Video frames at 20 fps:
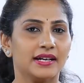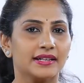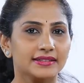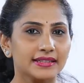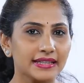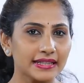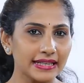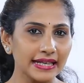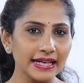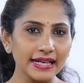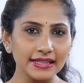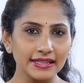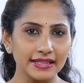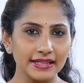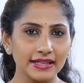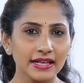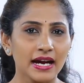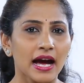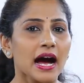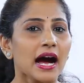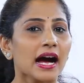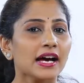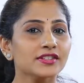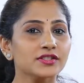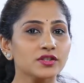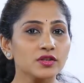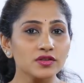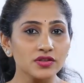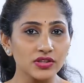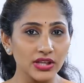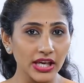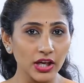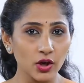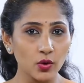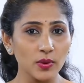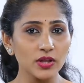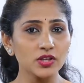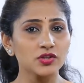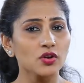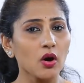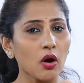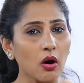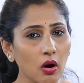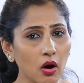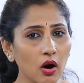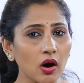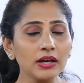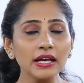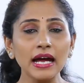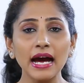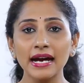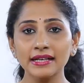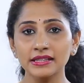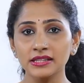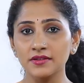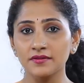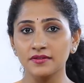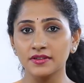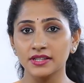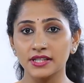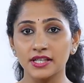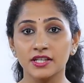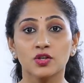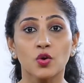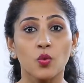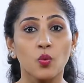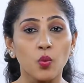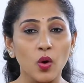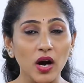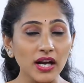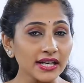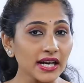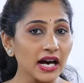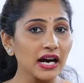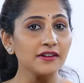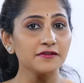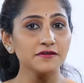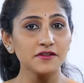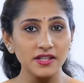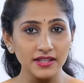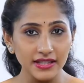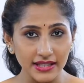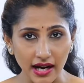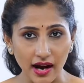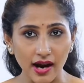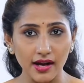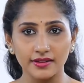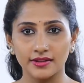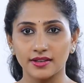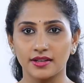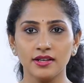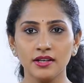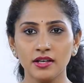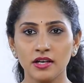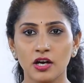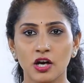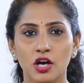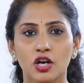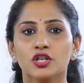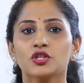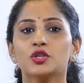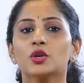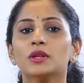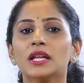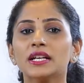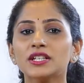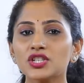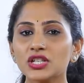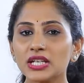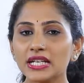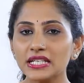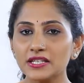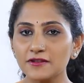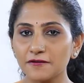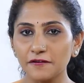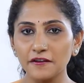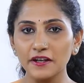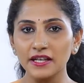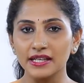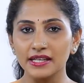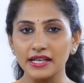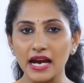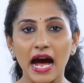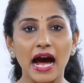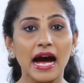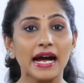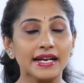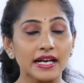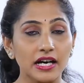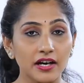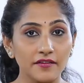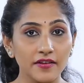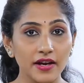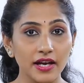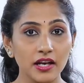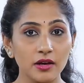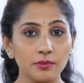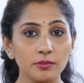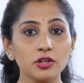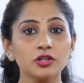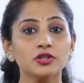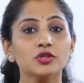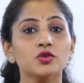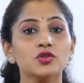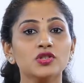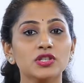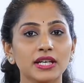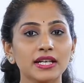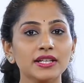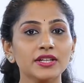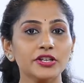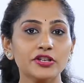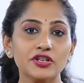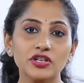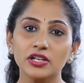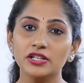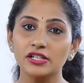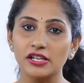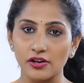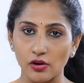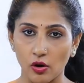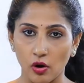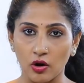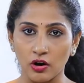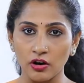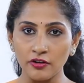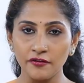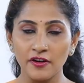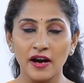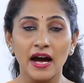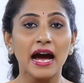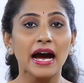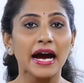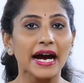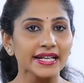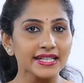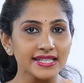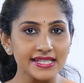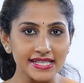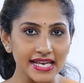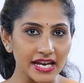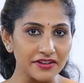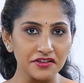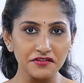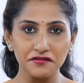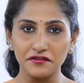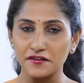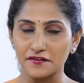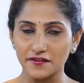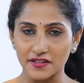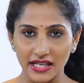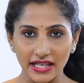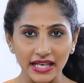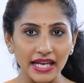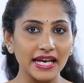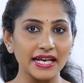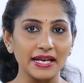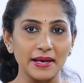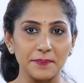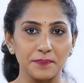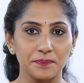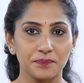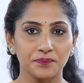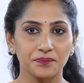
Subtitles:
The lady has to sequence all activities one after the other so that she is free and available to see the children off at 7:15 a.m.,